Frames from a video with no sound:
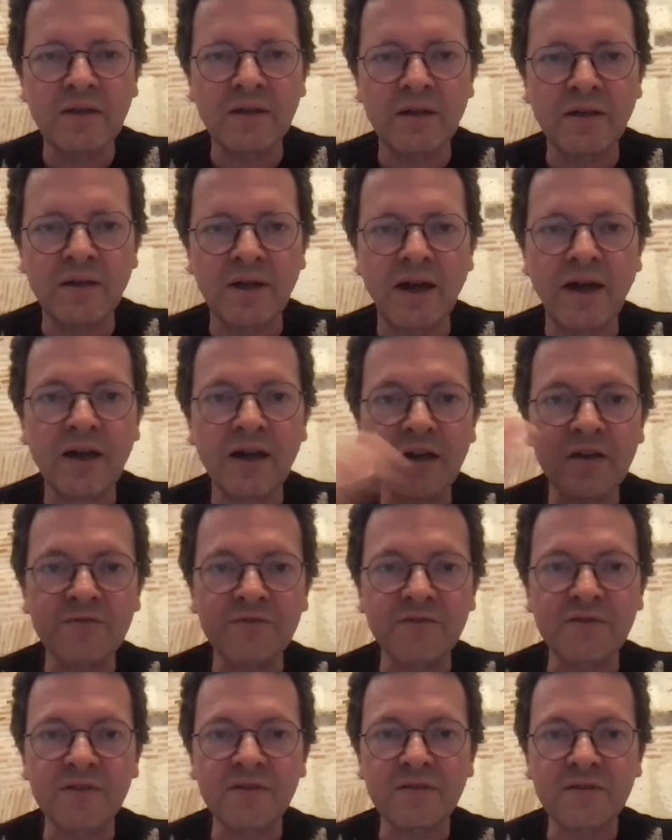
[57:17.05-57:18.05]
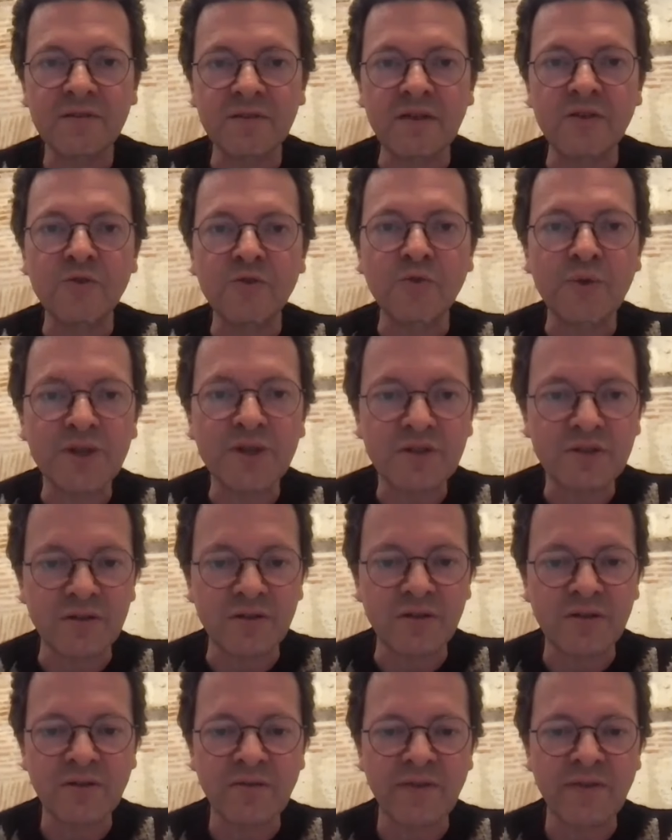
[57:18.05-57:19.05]
I have this
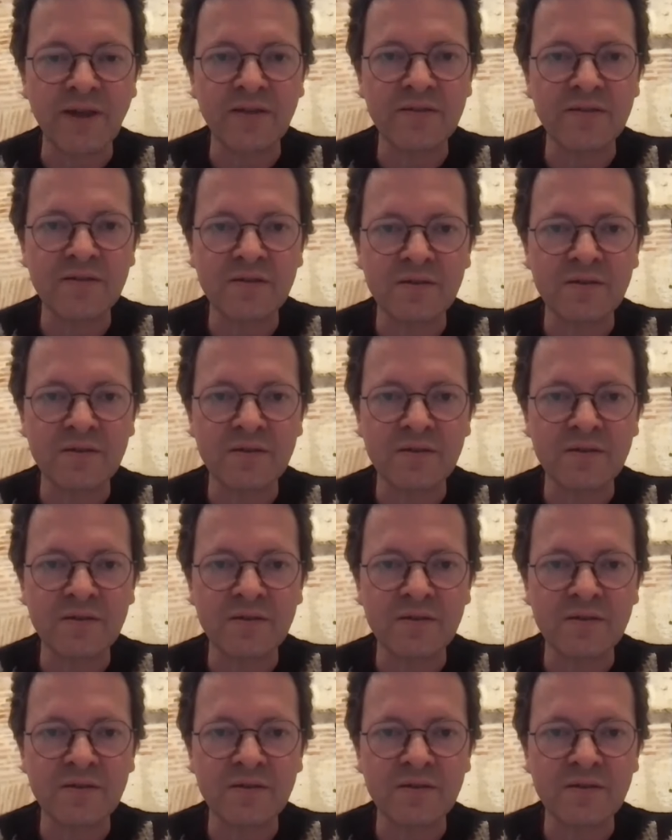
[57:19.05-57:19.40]
intuition that